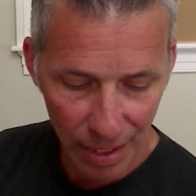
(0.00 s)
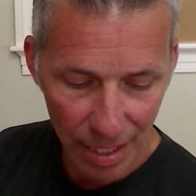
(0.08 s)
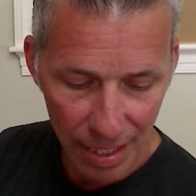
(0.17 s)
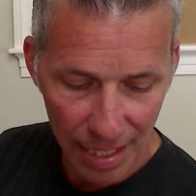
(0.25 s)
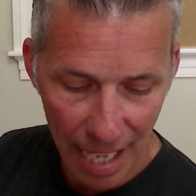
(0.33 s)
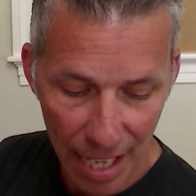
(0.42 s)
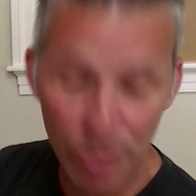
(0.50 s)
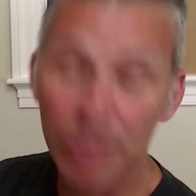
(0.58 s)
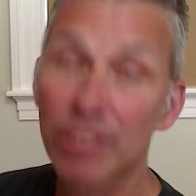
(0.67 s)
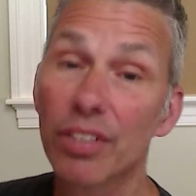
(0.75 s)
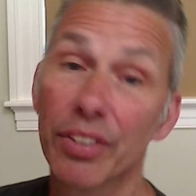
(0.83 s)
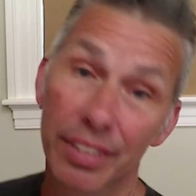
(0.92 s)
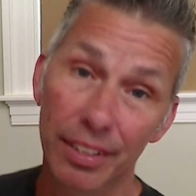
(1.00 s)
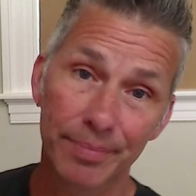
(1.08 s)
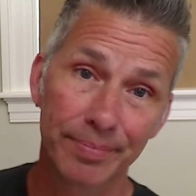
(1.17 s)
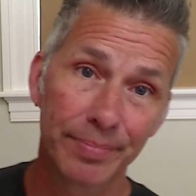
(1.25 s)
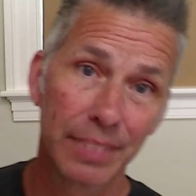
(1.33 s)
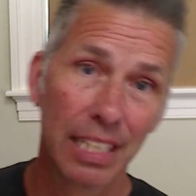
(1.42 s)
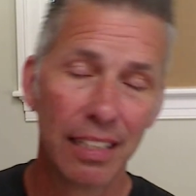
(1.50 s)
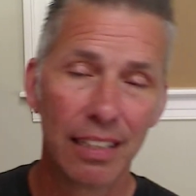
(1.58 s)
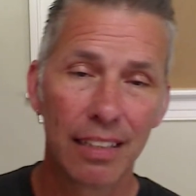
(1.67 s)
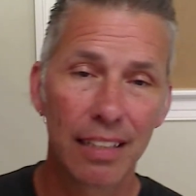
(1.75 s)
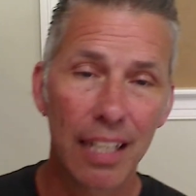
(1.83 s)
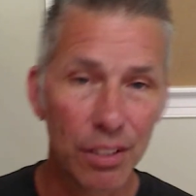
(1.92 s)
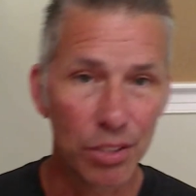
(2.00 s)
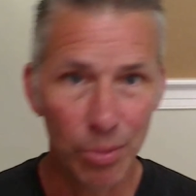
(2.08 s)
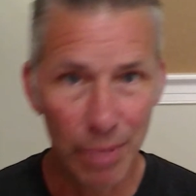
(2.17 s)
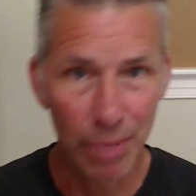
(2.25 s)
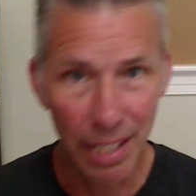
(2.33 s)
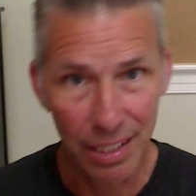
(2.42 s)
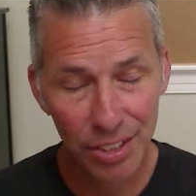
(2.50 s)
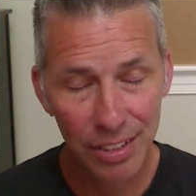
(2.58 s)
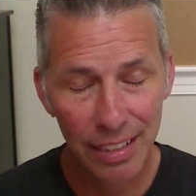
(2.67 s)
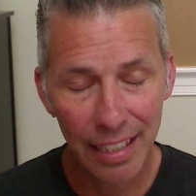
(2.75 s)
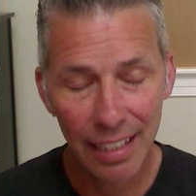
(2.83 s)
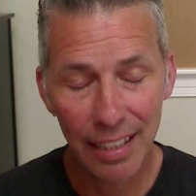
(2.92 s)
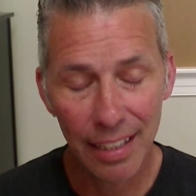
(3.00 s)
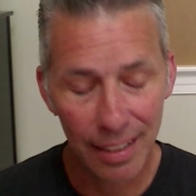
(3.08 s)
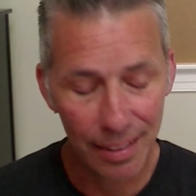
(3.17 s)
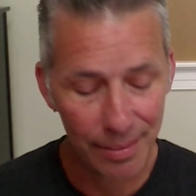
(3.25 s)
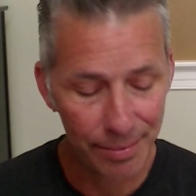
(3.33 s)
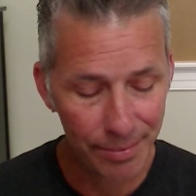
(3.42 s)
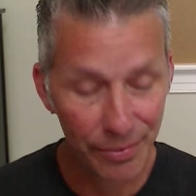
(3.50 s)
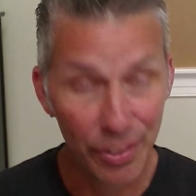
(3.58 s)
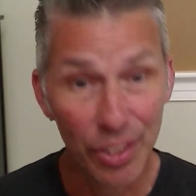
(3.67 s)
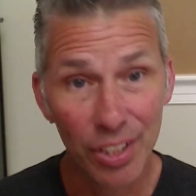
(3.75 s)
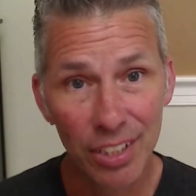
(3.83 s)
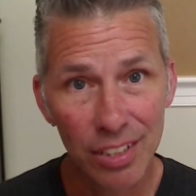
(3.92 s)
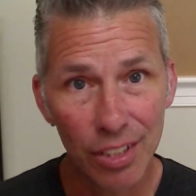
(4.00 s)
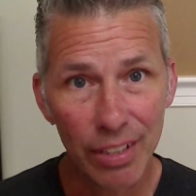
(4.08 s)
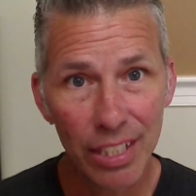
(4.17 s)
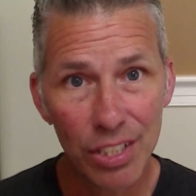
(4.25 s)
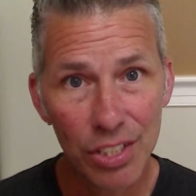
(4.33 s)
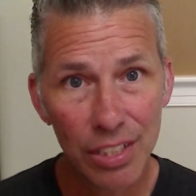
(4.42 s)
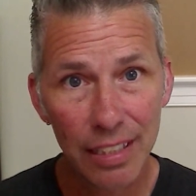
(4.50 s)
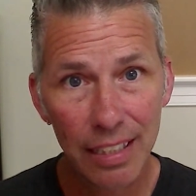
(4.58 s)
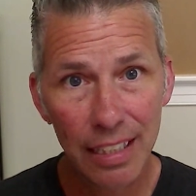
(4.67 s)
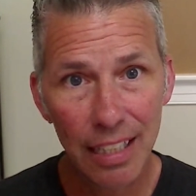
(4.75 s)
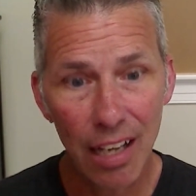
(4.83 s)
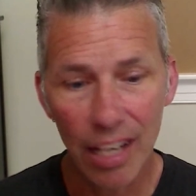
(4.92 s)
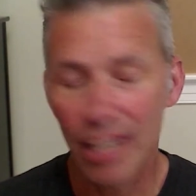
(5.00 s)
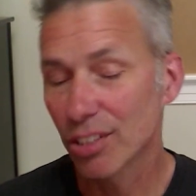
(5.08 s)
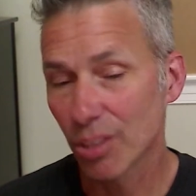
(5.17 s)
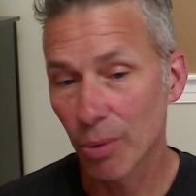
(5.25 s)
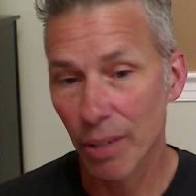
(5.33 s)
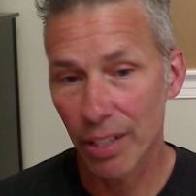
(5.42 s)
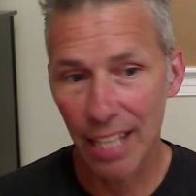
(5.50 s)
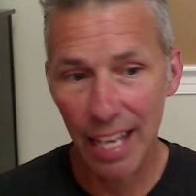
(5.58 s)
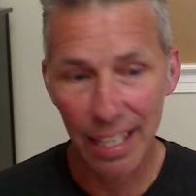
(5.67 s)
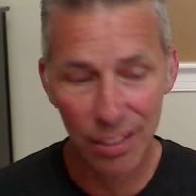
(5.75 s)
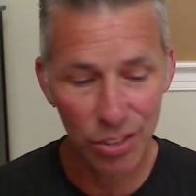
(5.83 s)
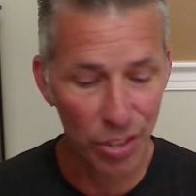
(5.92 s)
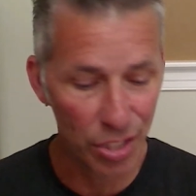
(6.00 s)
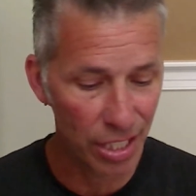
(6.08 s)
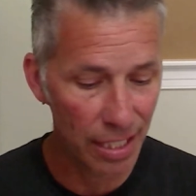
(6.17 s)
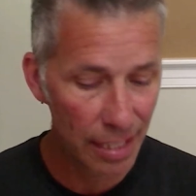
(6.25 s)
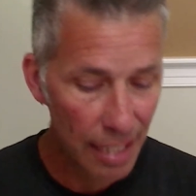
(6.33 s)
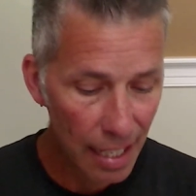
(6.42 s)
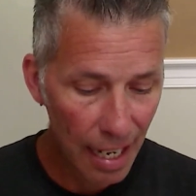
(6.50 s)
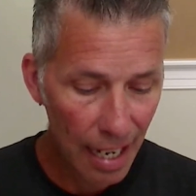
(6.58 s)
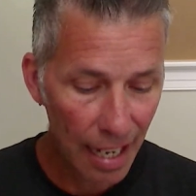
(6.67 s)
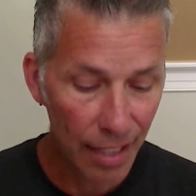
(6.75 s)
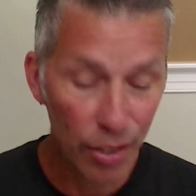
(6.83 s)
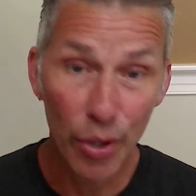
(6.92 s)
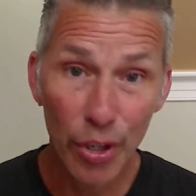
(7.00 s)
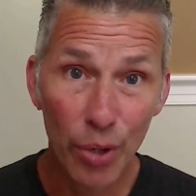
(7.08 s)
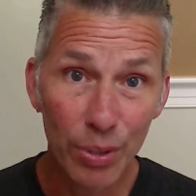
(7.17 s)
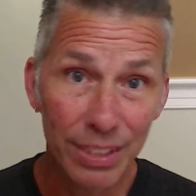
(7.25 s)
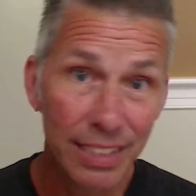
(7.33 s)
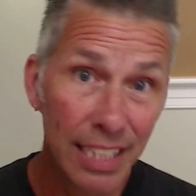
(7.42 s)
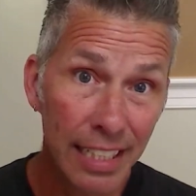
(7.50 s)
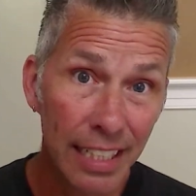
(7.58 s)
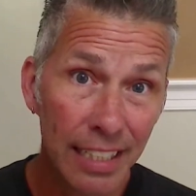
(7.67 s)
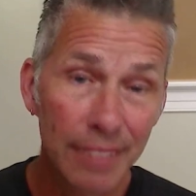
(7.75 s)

Katrin Gunther. Thank you so much for your consideration. I also want to thank Sergi, Gordo, and Tina